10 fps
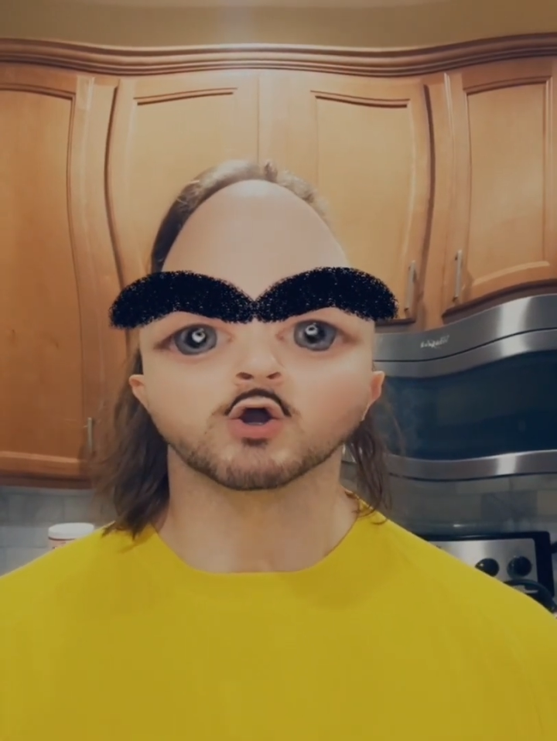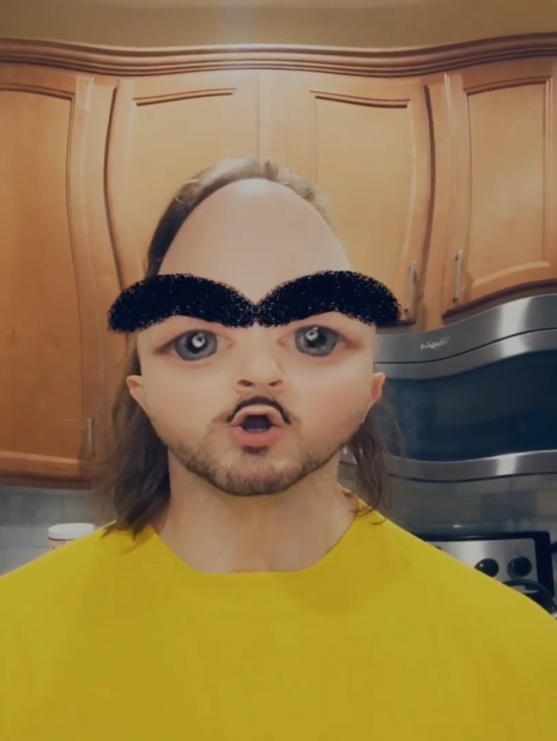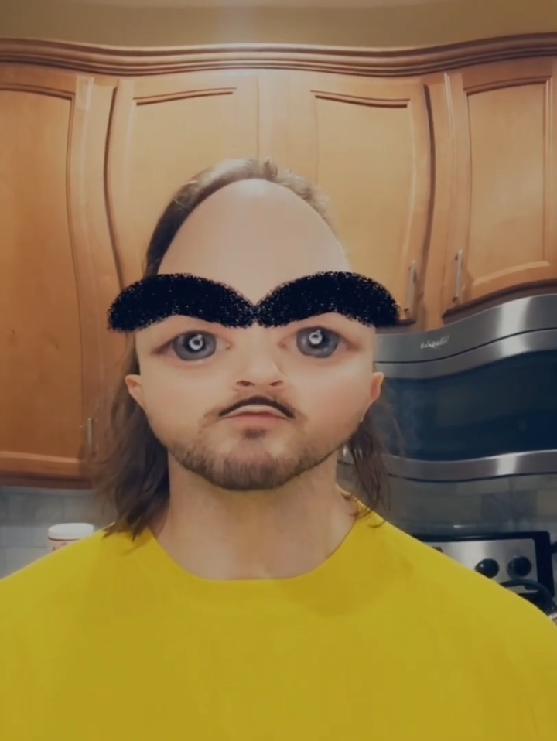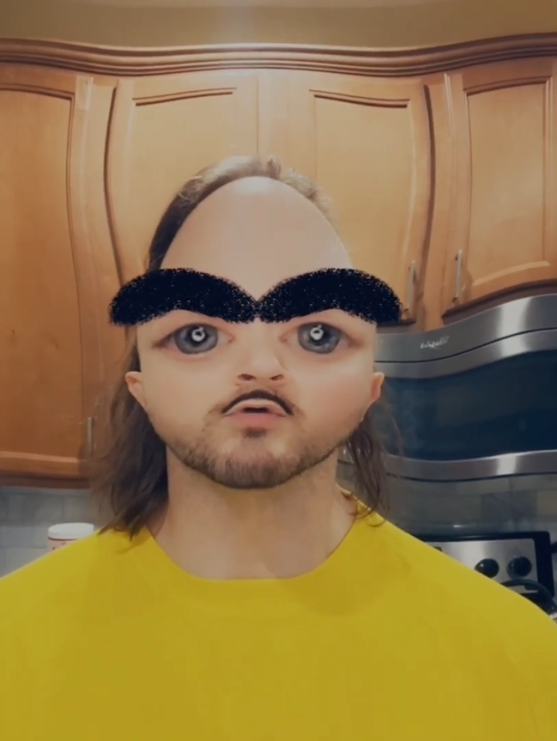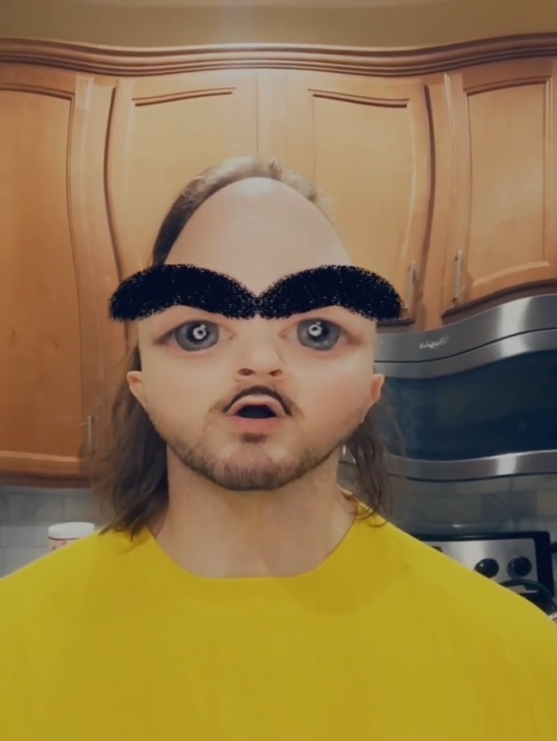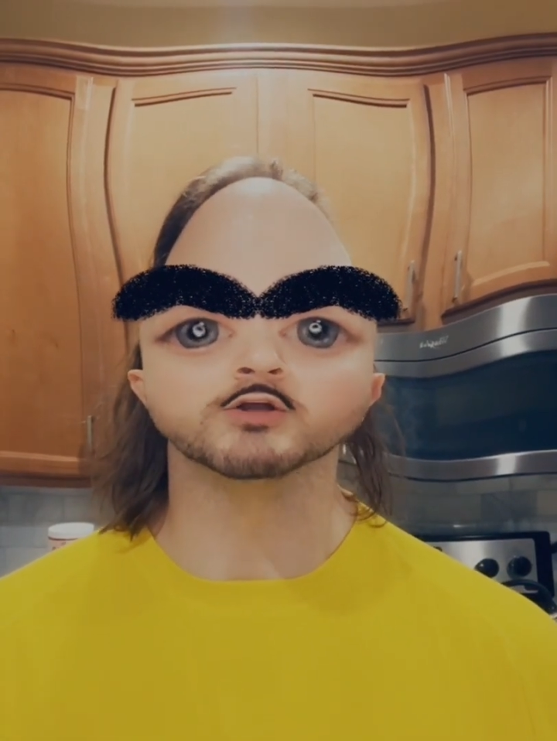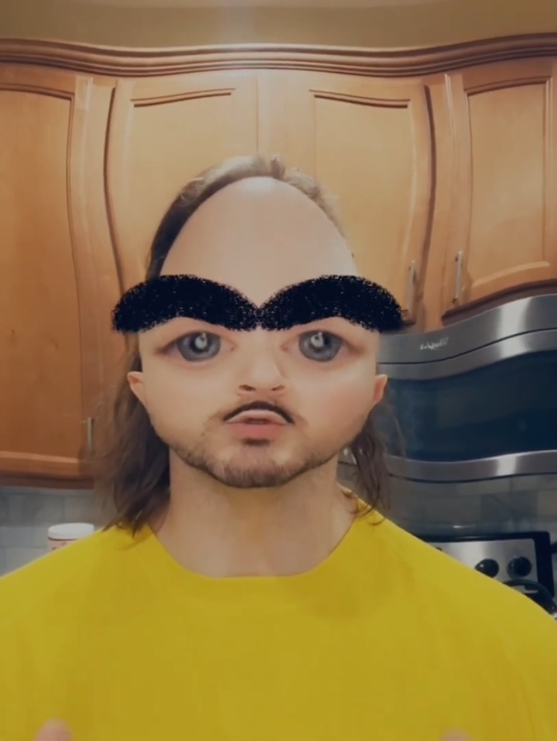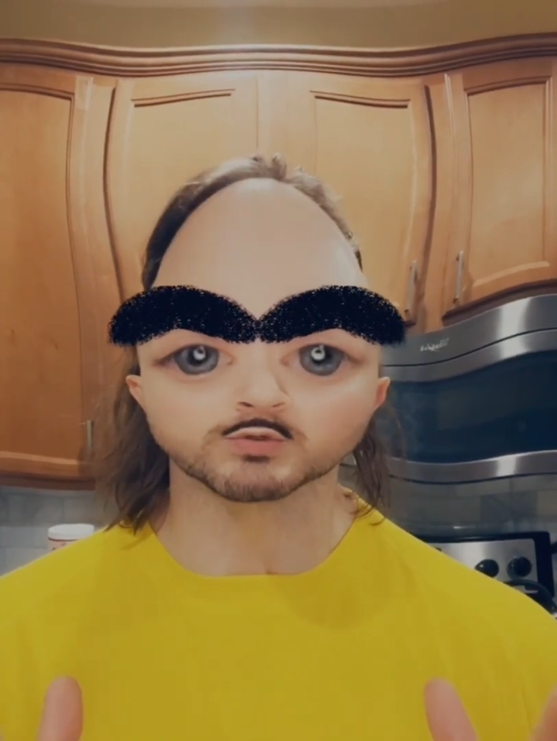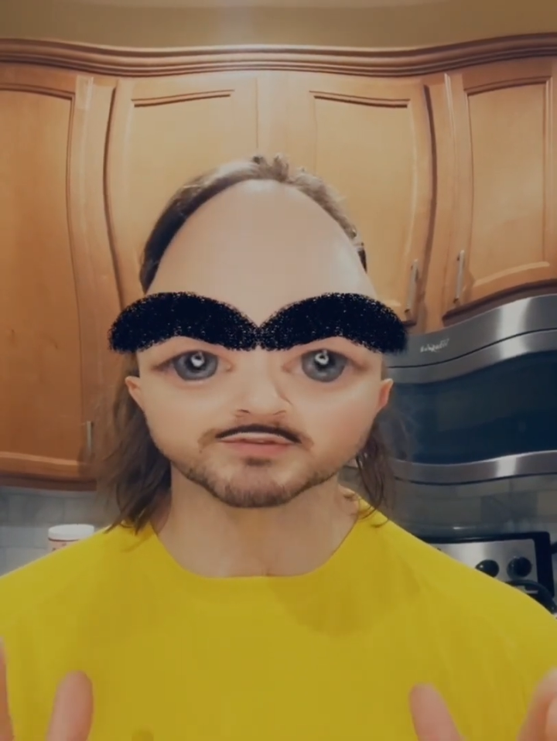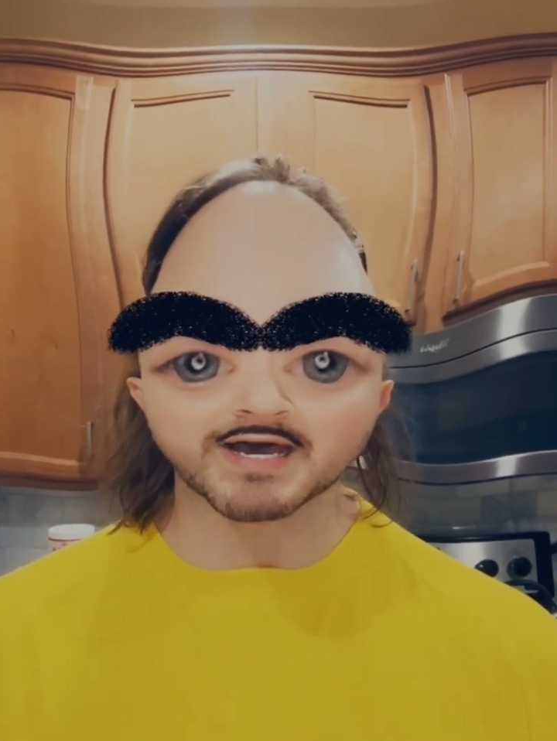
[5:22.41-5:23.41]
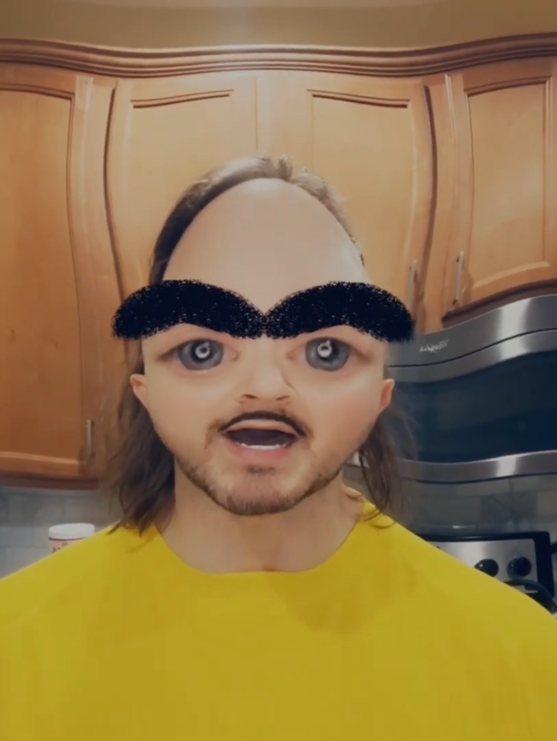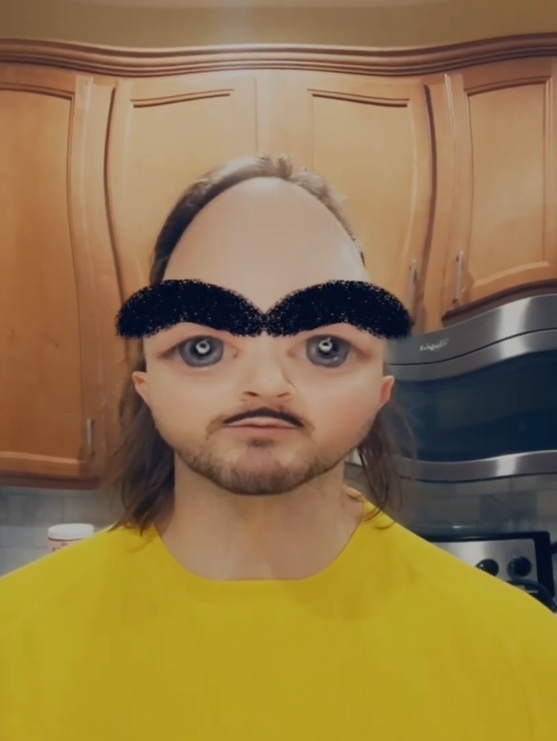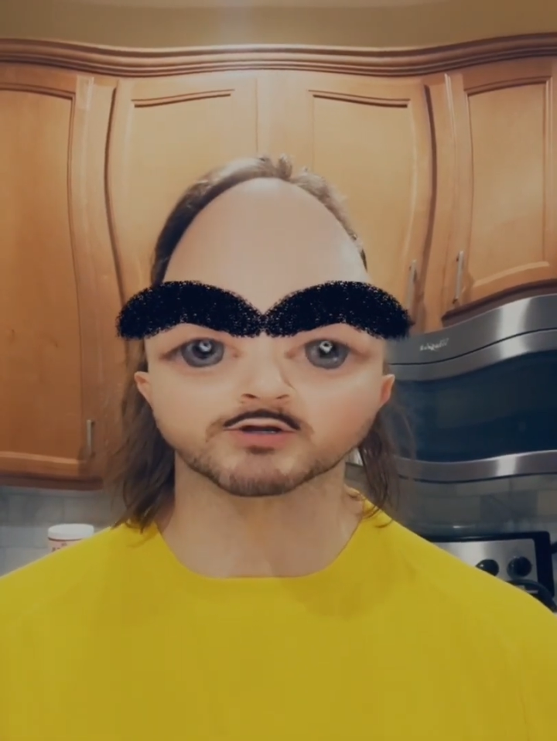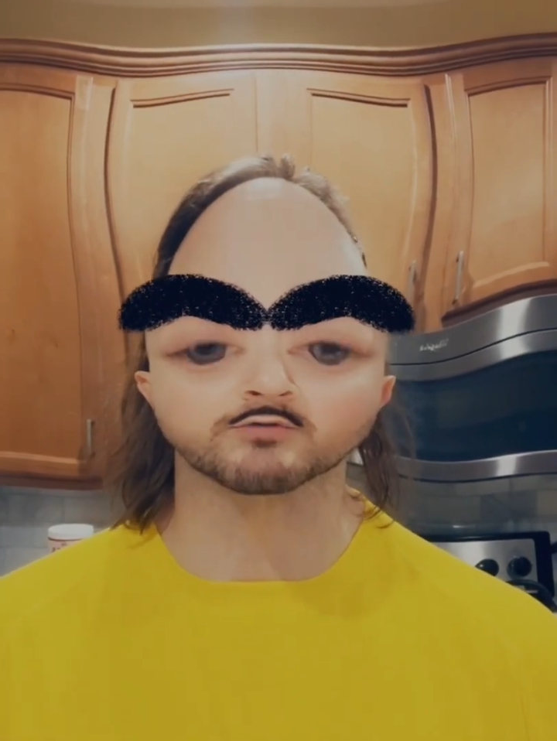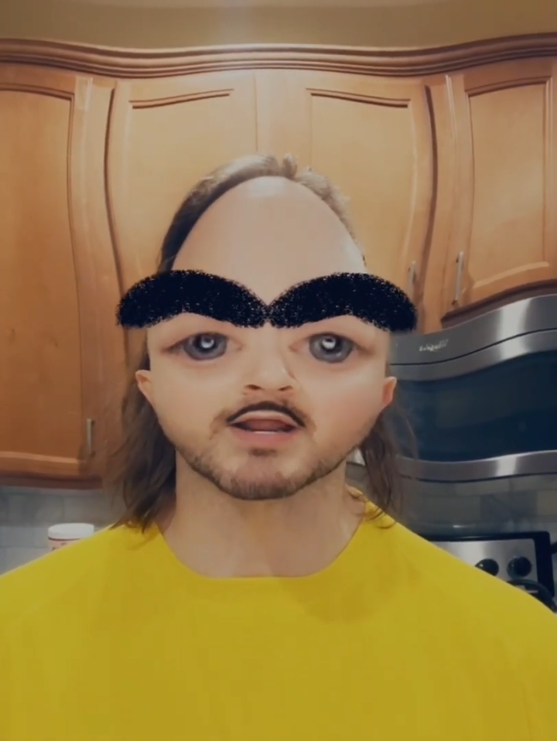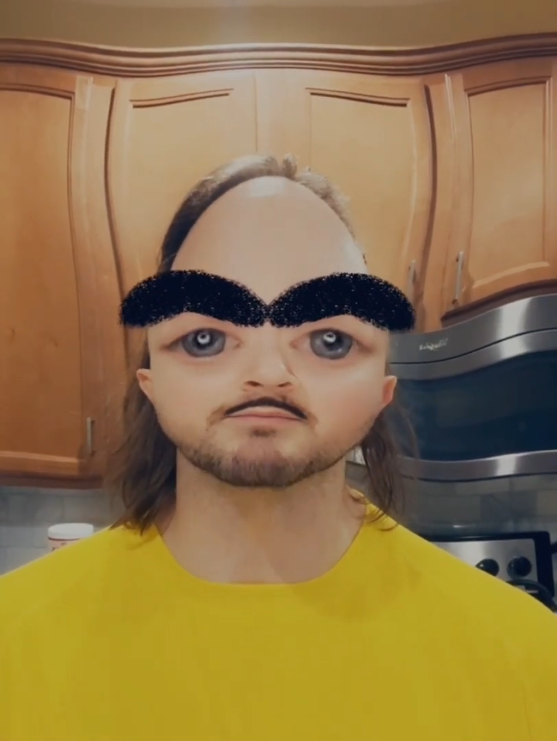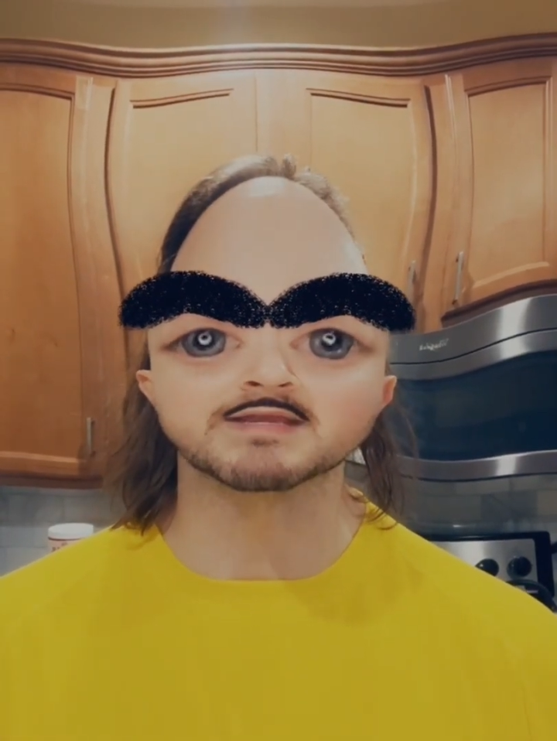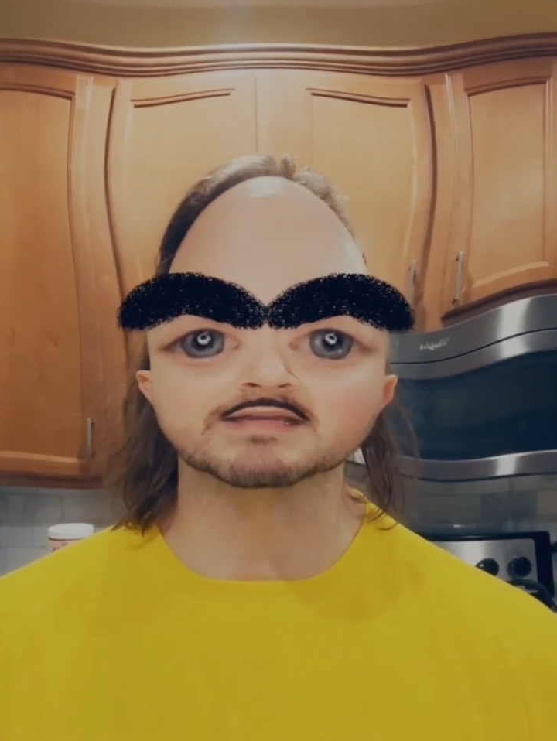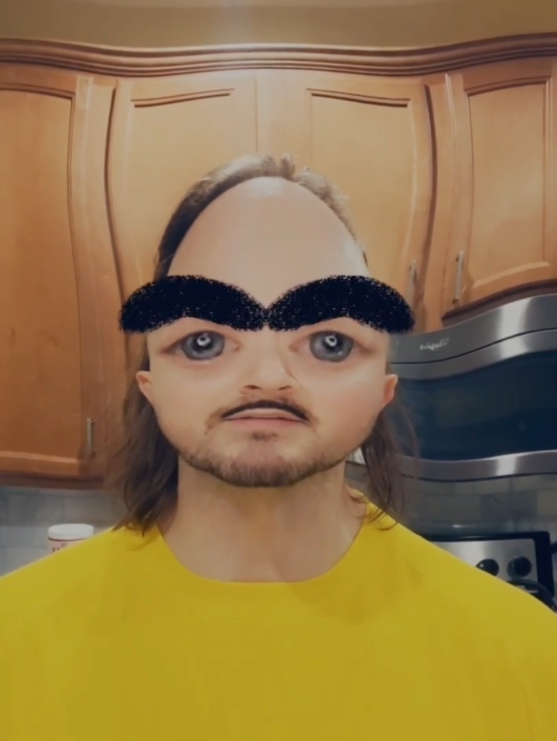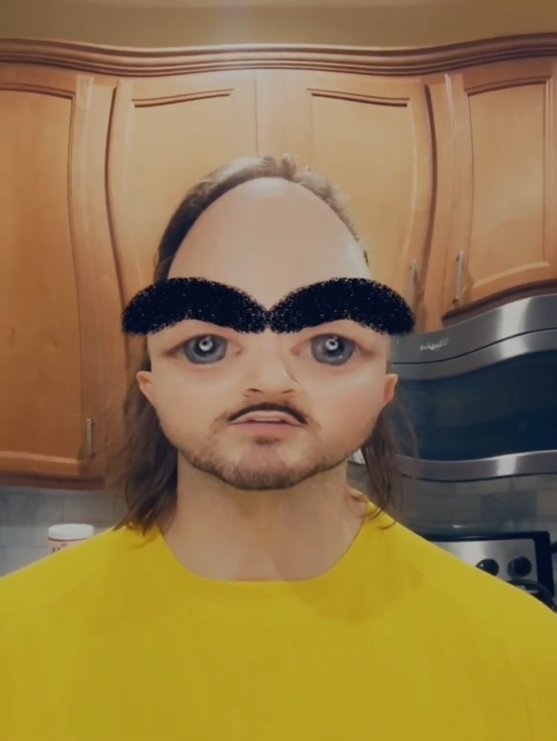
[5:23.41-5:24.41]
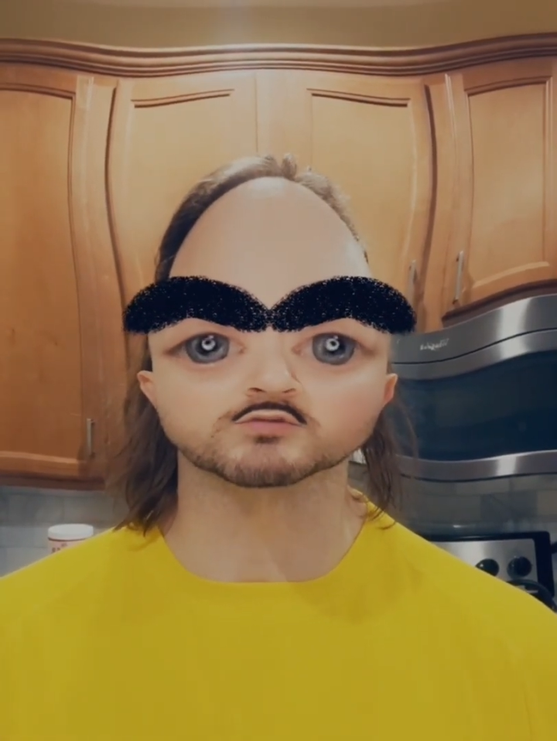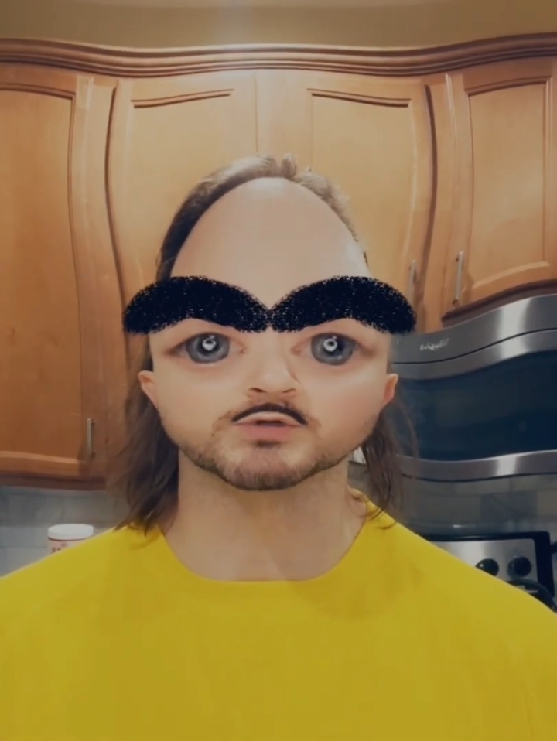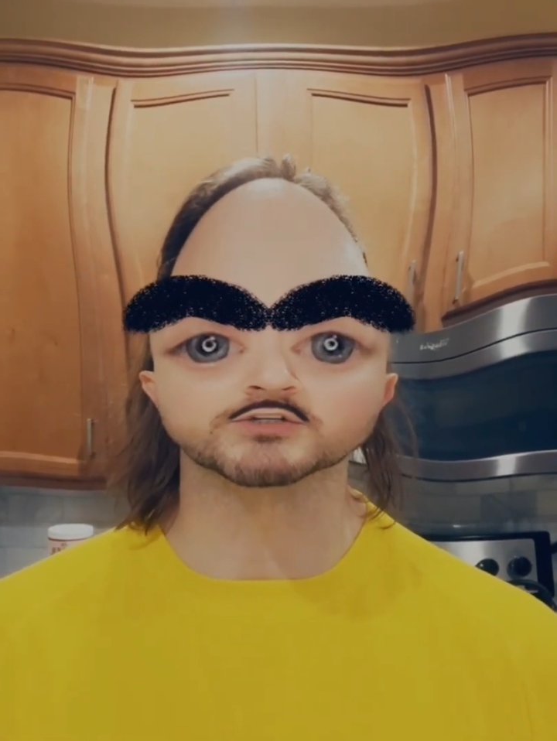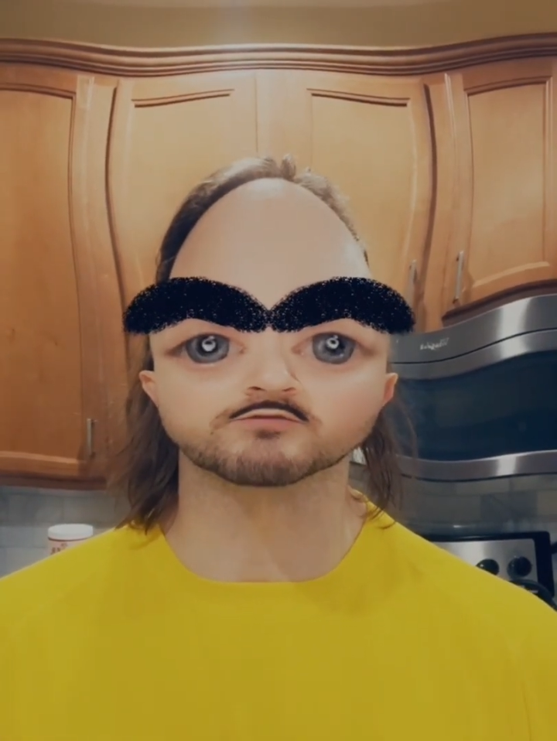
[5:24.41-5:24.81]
Overall, you will not regret making the switch